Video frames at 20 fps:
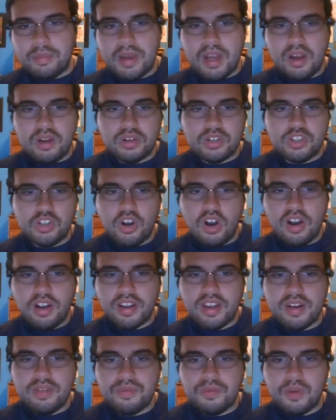about
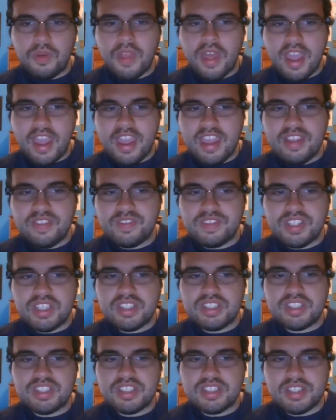cooking for the
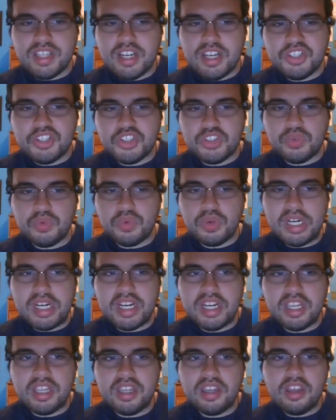18th
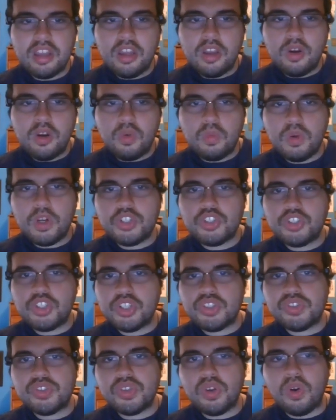century, which
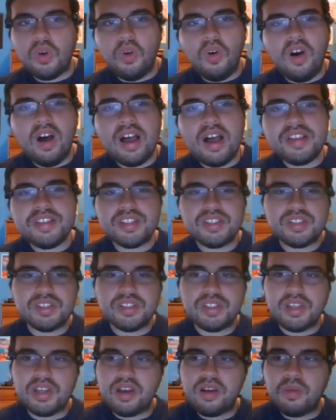is
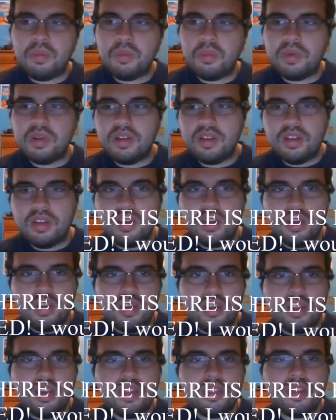awesome.
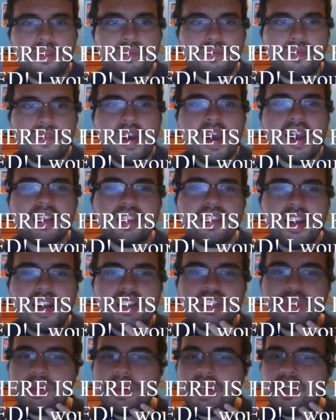And the fact that
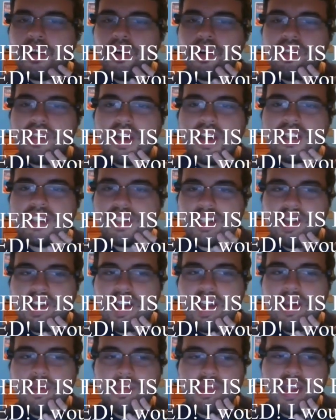I spent all that
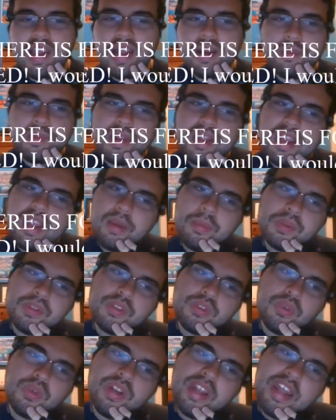time not be able
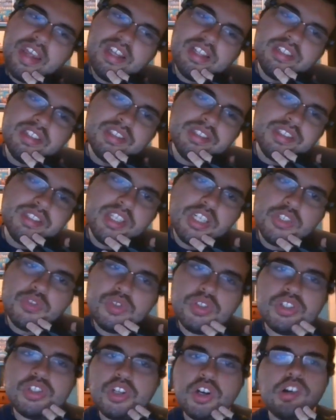to do the 18th
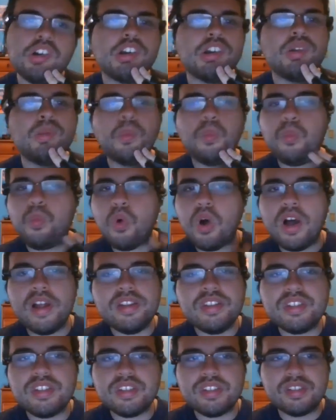century cooking
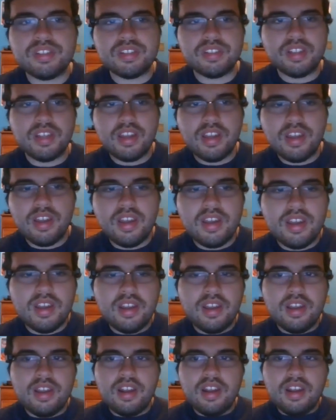once,
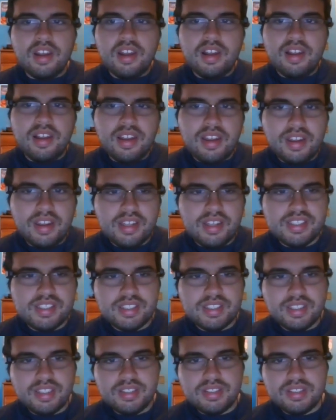
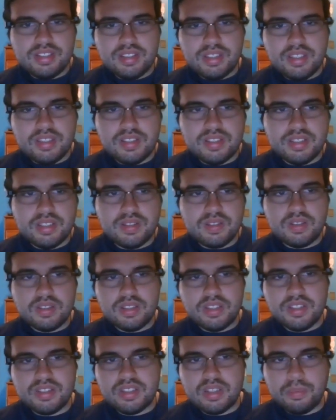it's
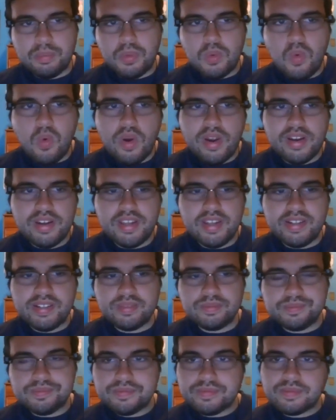just
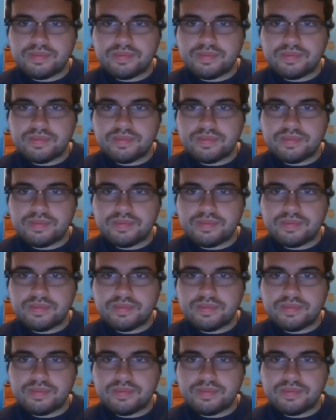disappointing.